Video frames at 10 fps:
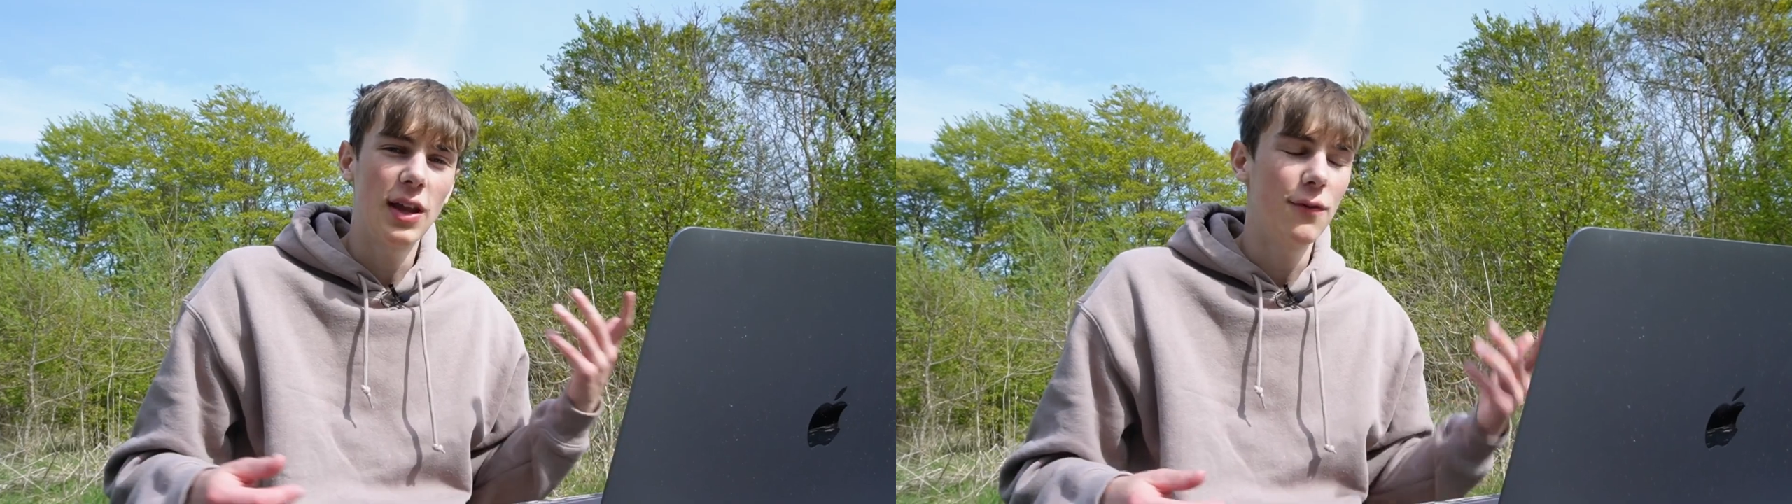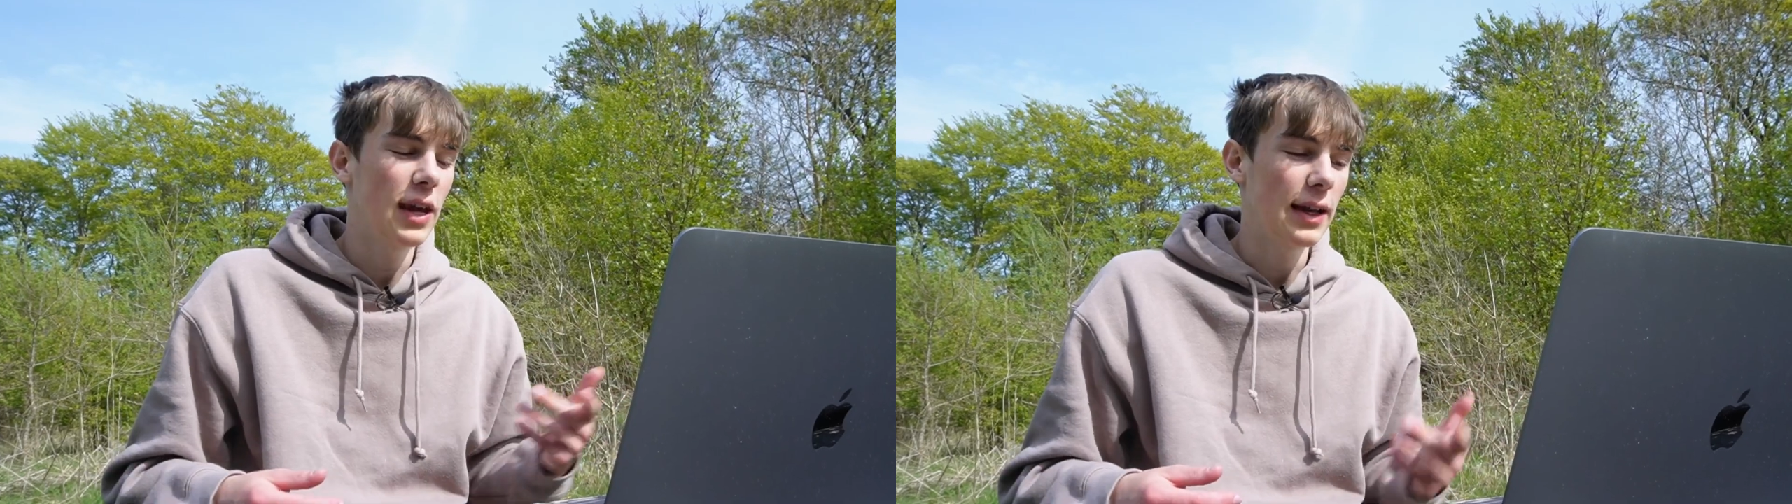
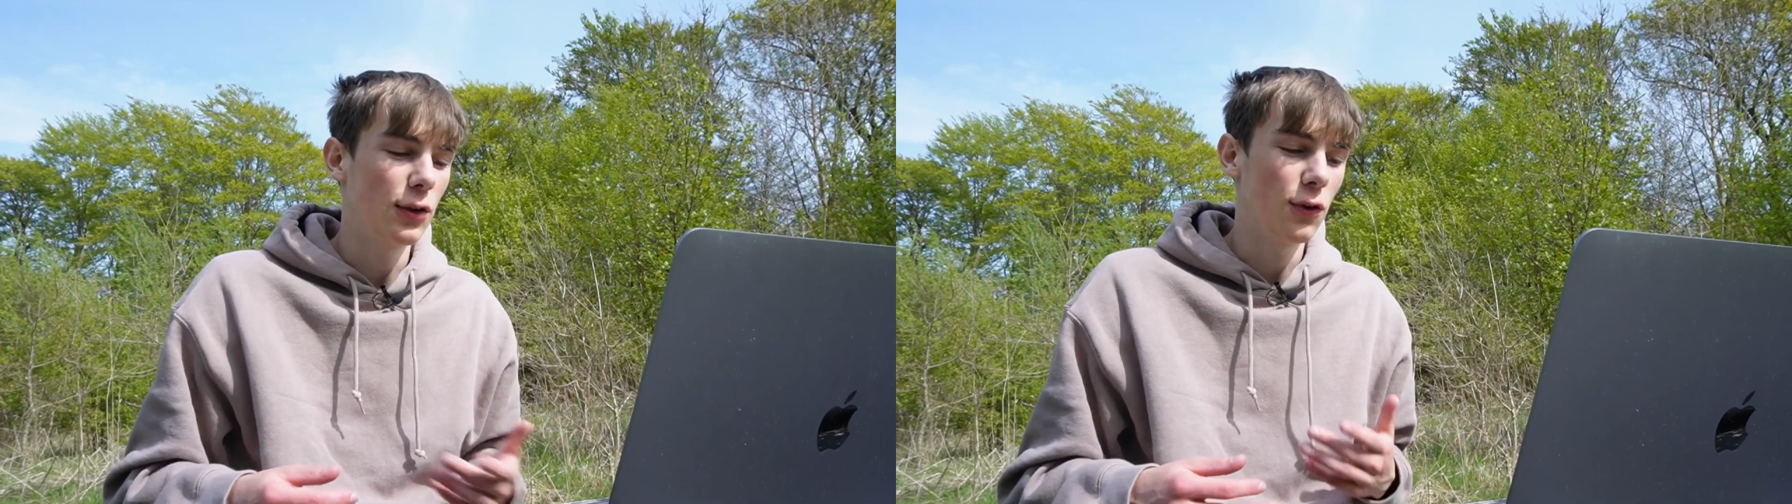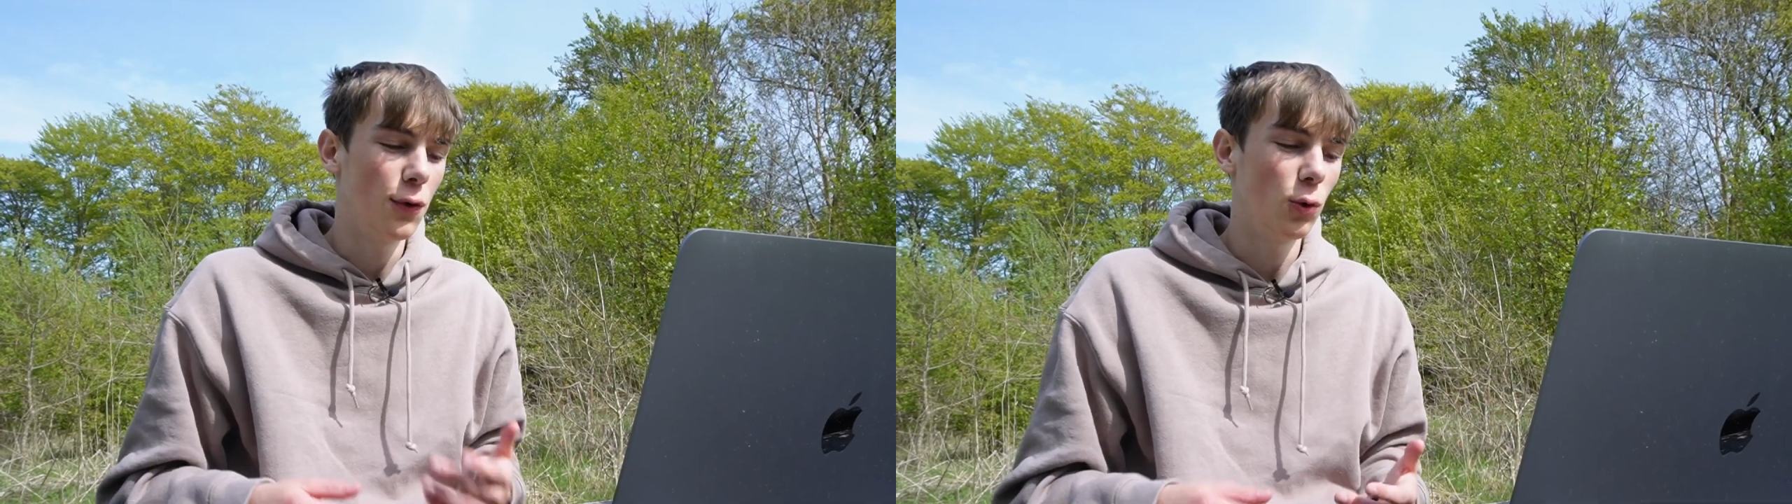navigate in
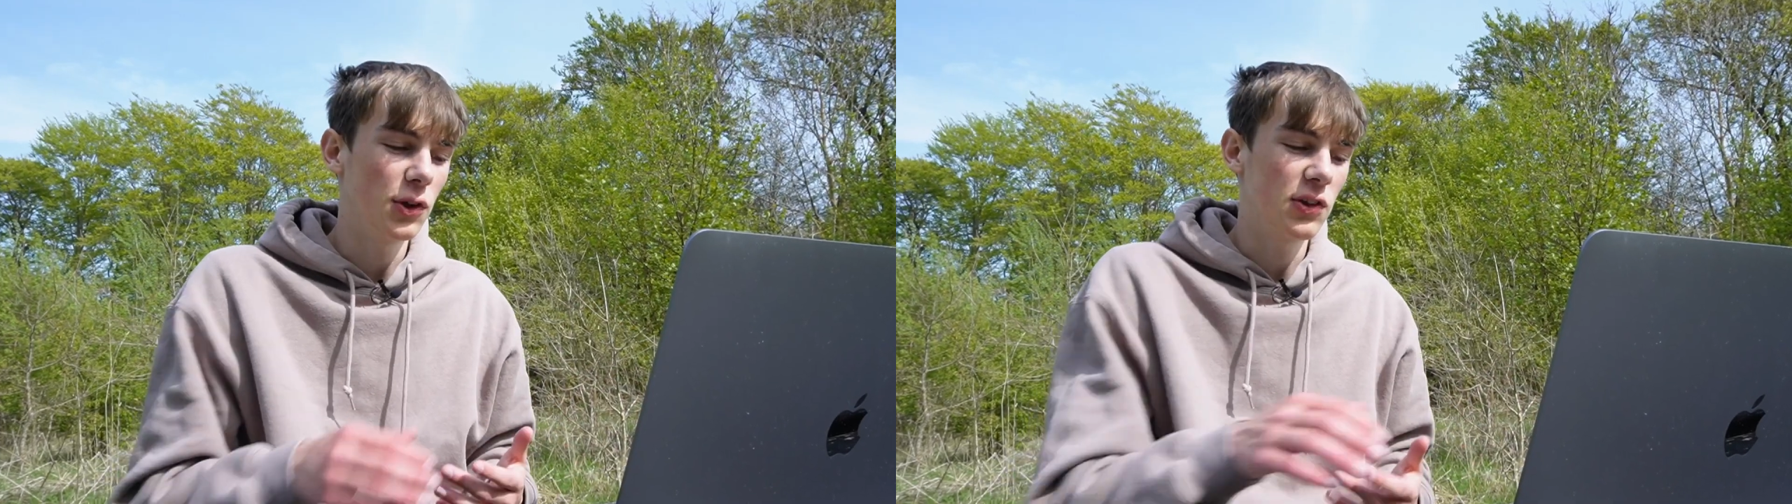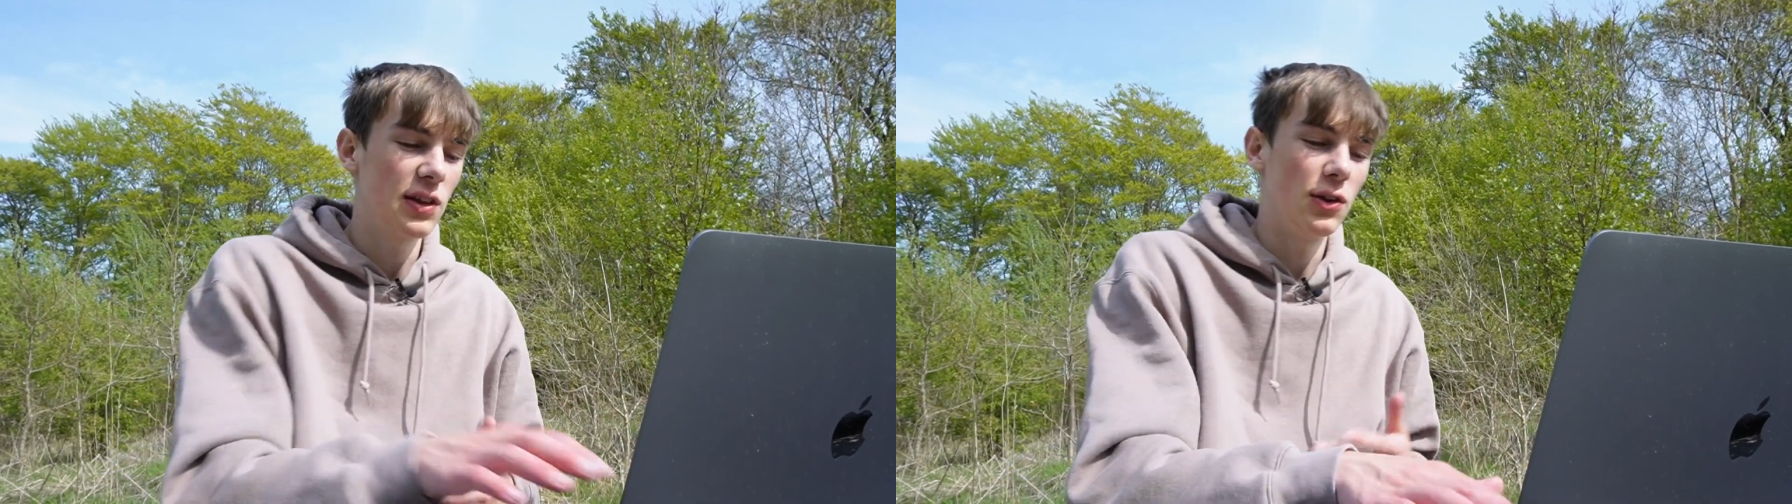your folders in